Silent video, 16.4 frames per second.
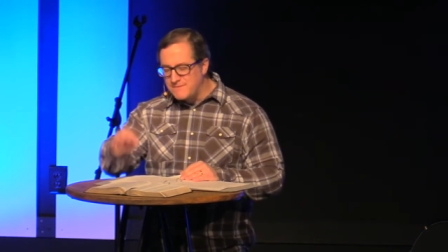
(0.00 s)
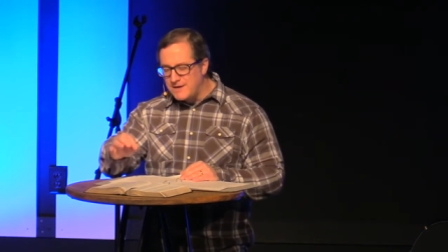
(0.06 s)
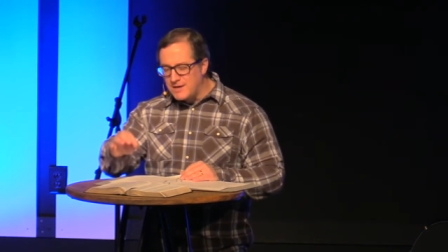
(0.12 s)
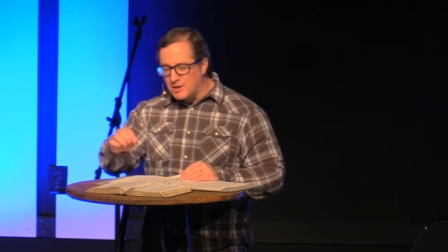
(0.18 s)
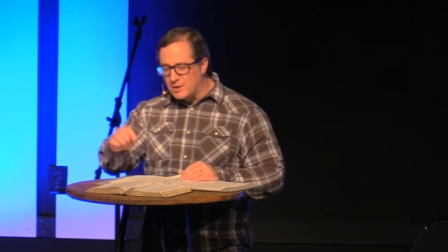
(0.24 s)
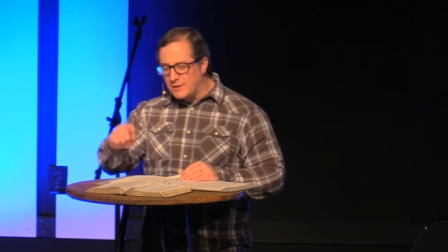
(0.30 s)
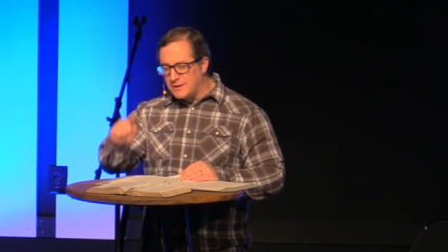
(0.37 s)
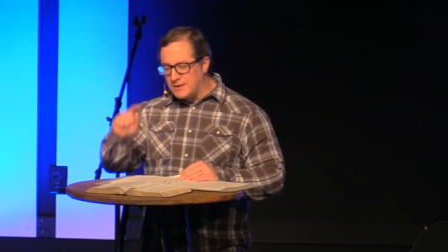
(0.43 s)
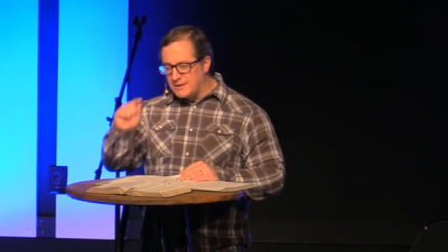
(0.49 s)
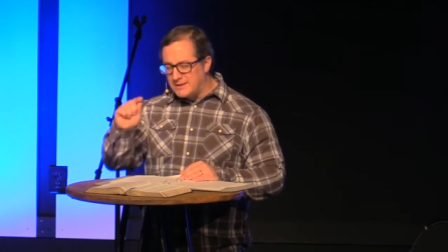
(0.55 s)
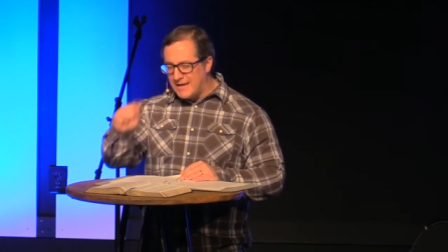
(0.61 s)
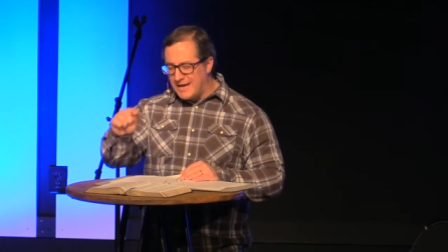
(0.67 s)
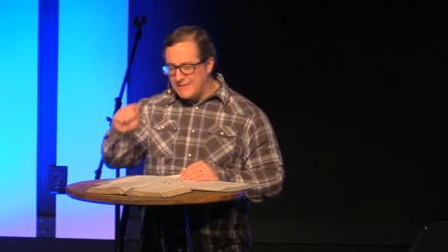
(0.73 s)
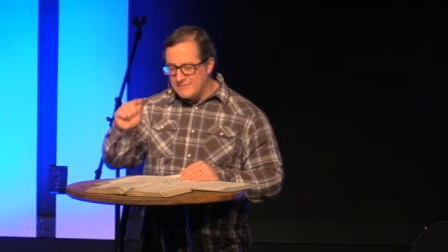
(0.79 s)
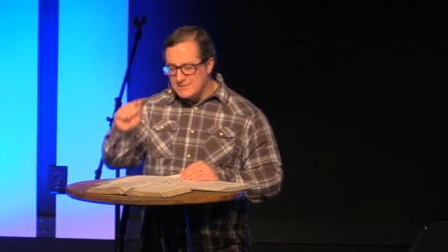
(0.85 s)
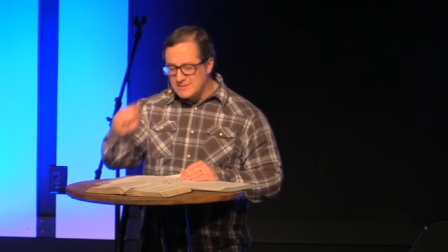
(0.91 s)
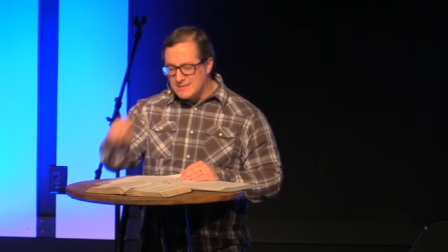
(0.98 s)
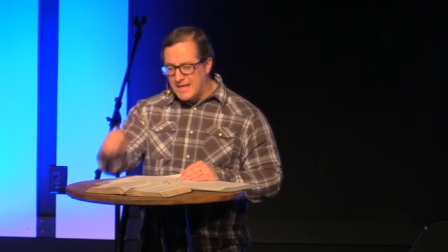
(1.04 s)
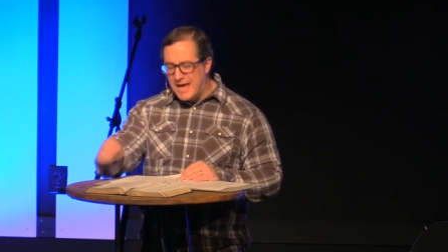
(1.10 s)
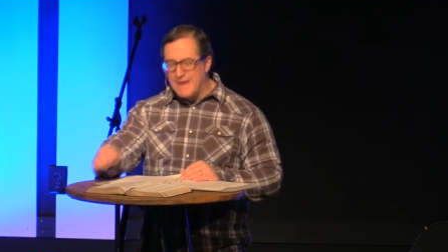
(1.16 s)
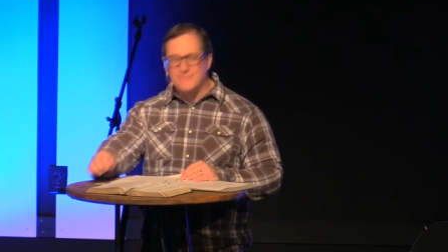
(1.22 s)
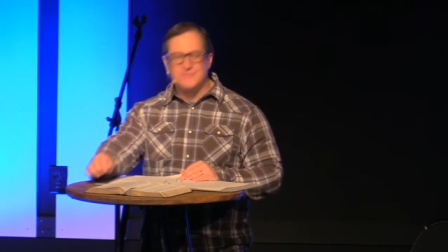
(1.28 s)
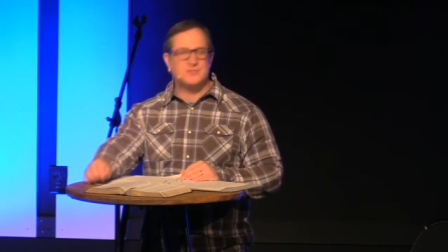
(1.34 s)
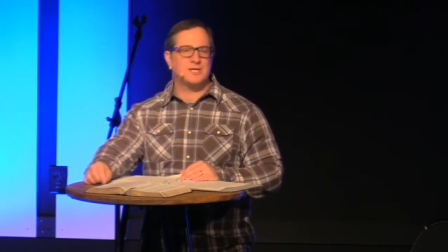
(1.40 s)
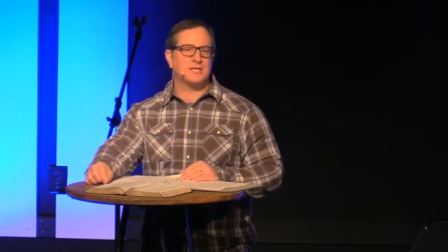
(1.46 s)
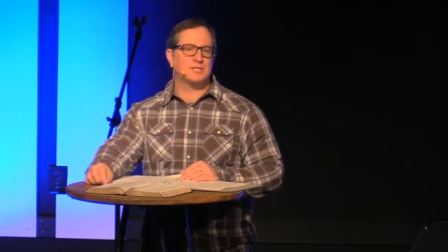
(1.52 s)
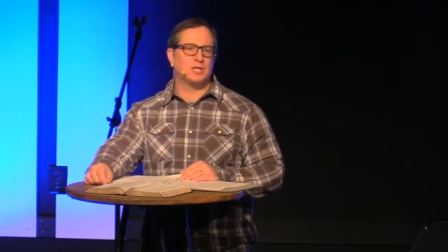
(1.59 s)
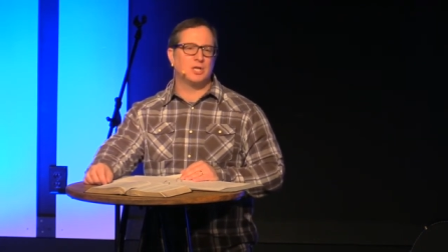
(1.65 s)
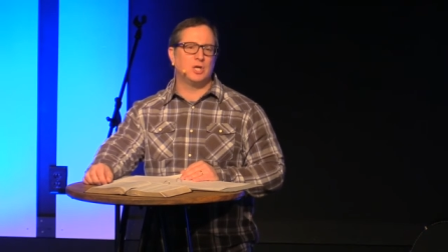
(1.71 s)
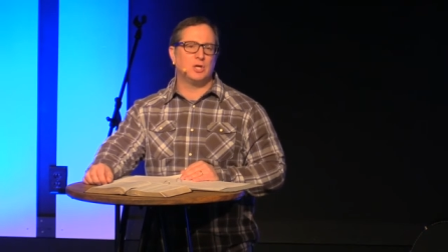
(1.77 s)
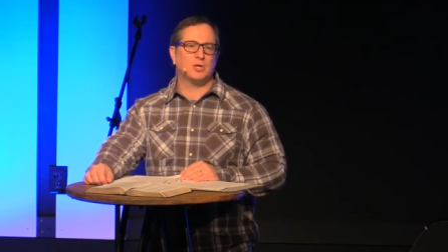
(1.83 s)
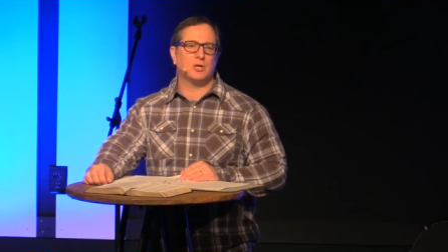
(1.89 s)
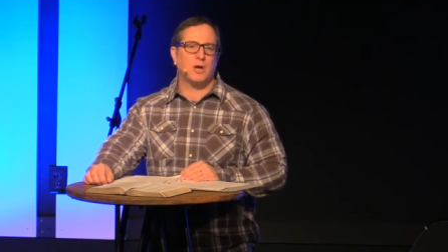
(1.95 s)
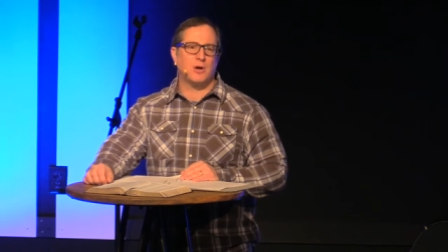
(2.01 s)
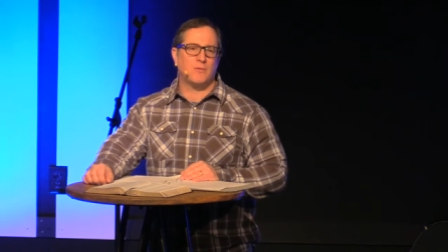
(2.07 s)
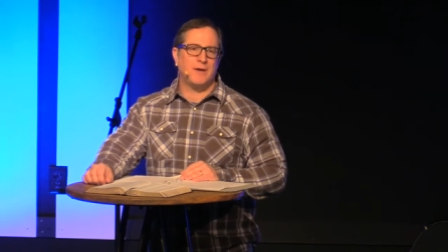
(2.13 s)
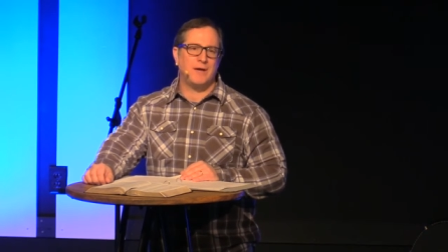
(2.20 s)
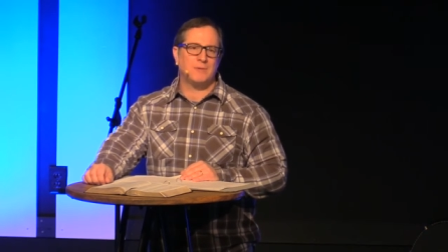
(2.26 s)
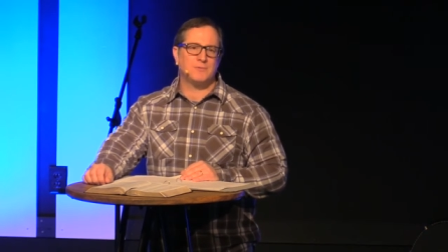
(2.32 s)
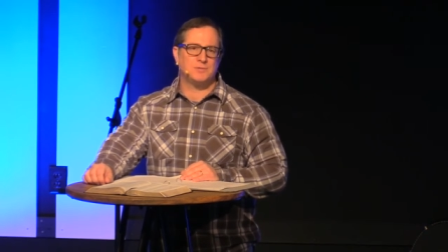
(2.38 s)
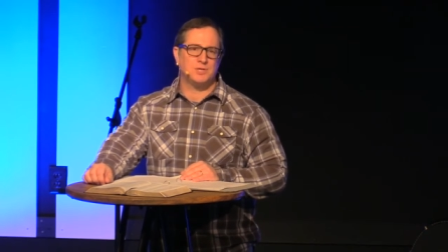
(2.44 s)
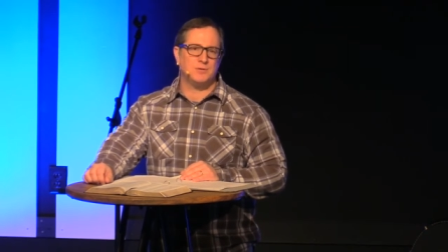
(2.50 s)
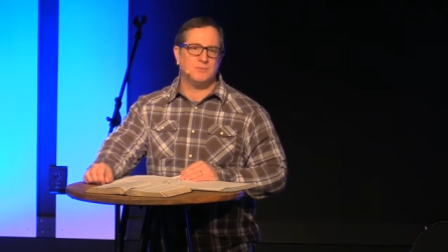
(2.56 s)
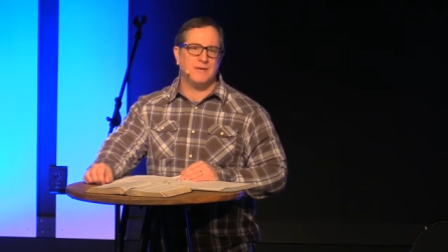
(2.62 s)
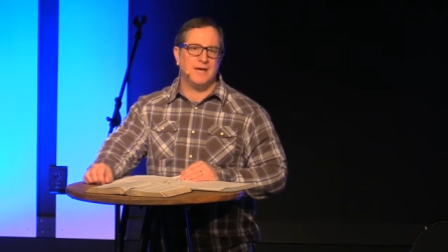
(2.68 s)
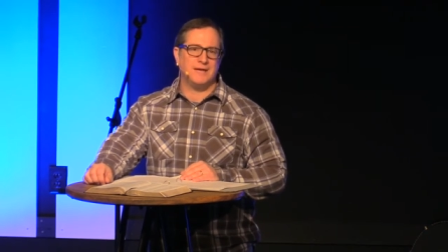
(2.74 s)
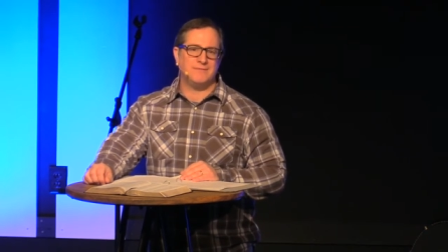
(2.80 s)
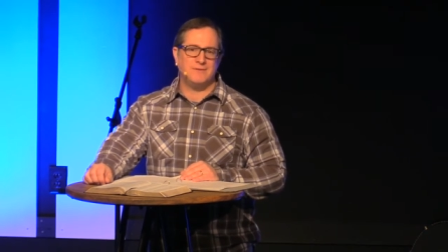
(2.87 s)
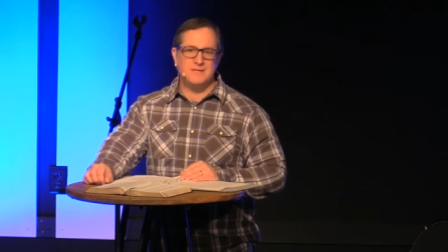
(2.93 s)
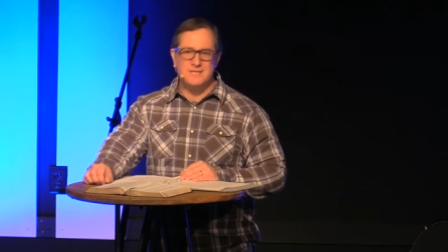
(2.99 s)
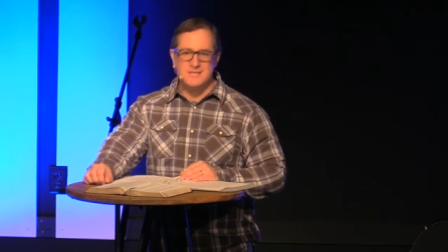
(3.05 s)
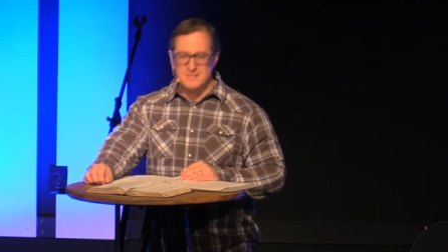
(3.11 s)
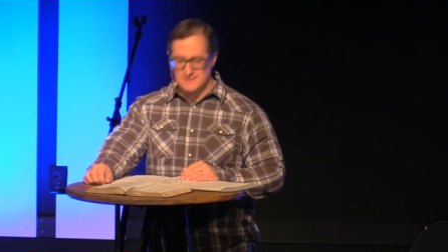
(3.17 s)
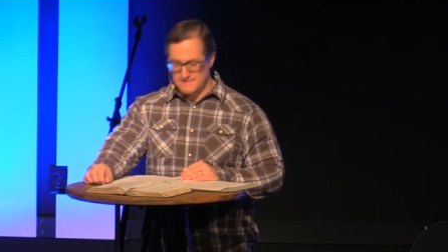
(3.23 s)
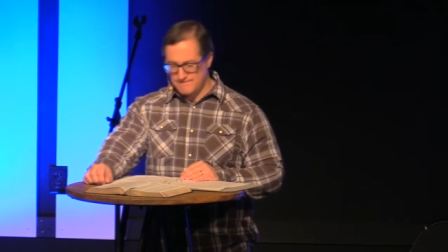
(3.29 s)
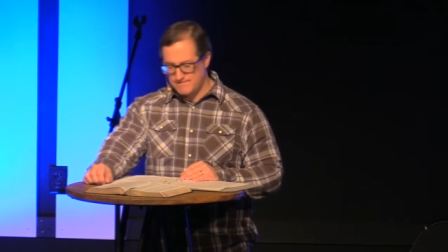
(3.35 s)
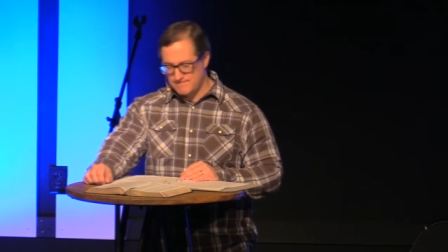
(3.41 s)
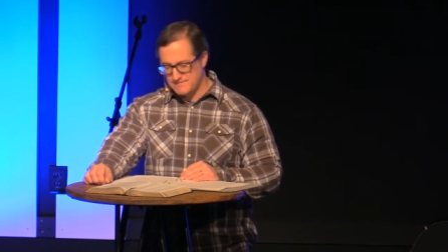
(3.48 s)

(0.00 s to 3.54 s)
fear into David's life says, look around you, David.